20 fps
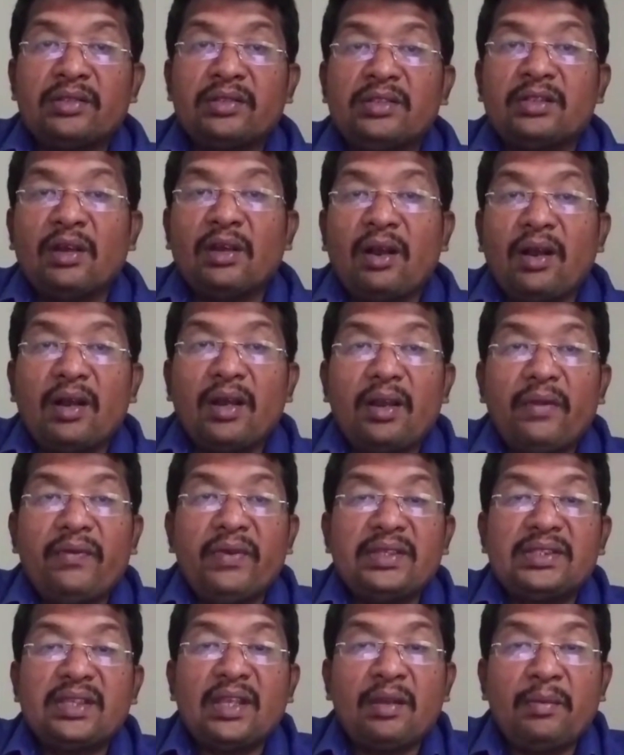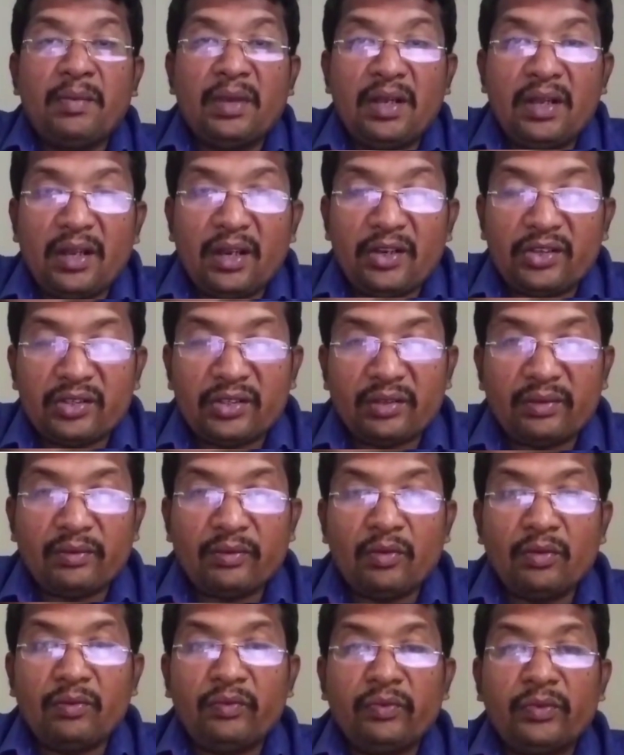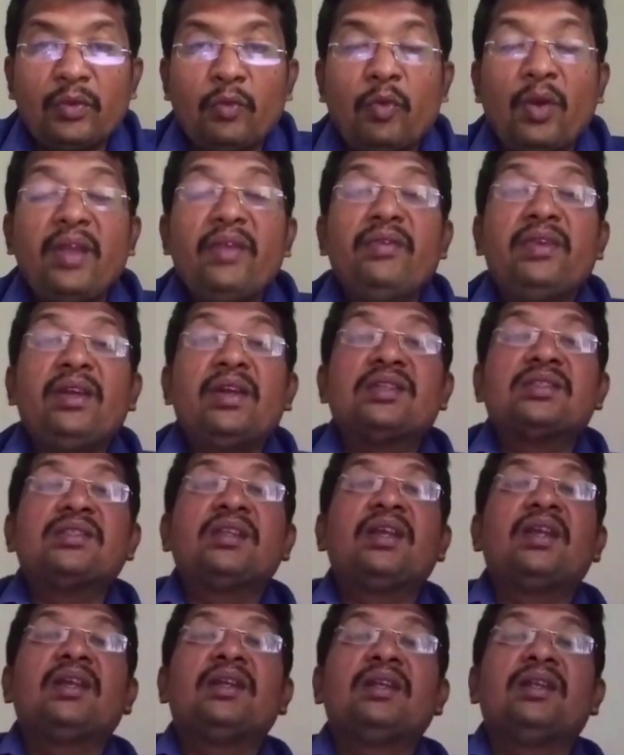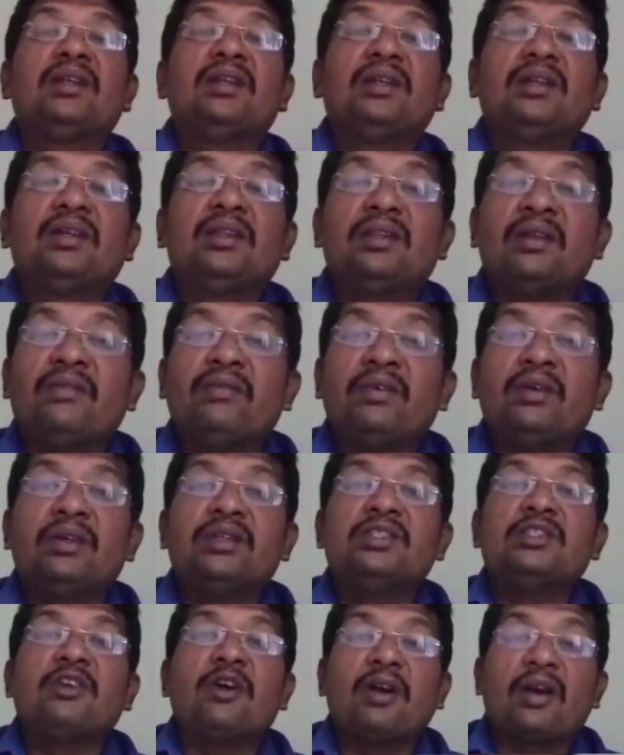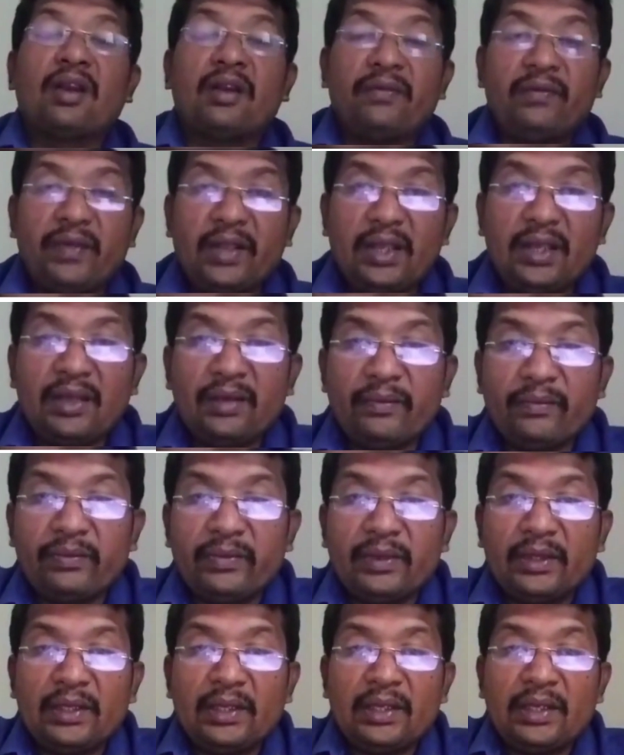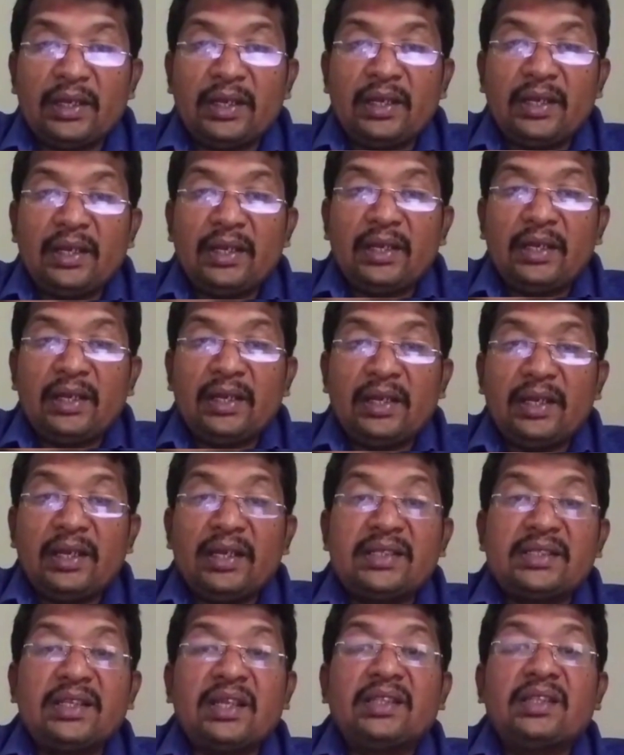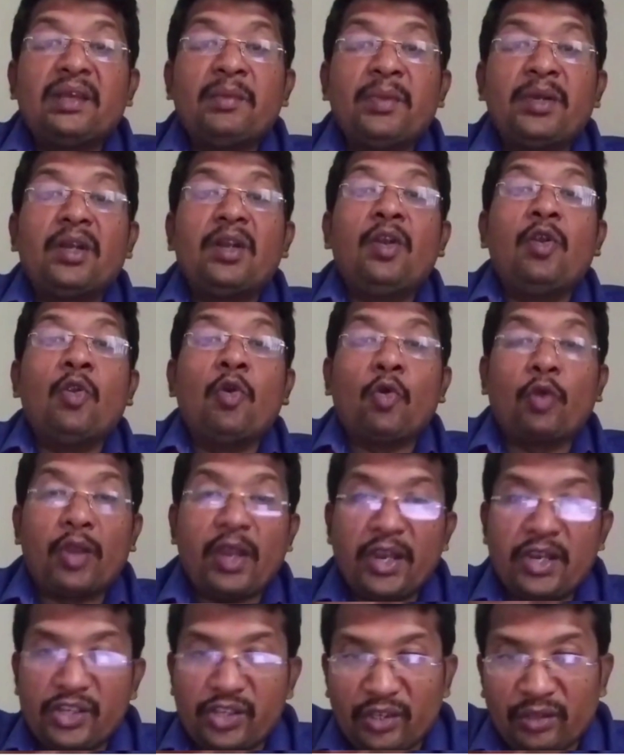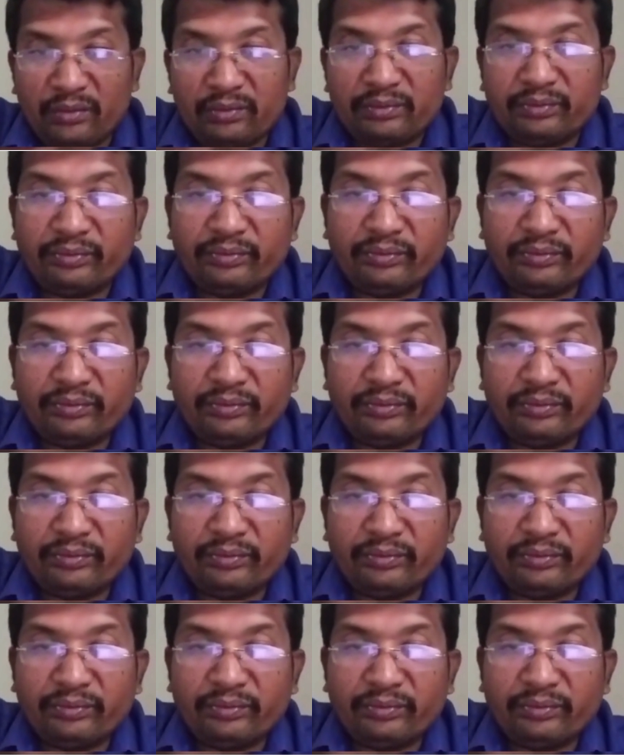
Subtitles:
Geographic segmentation. Why we are saying the word geographic? It's nothing but location.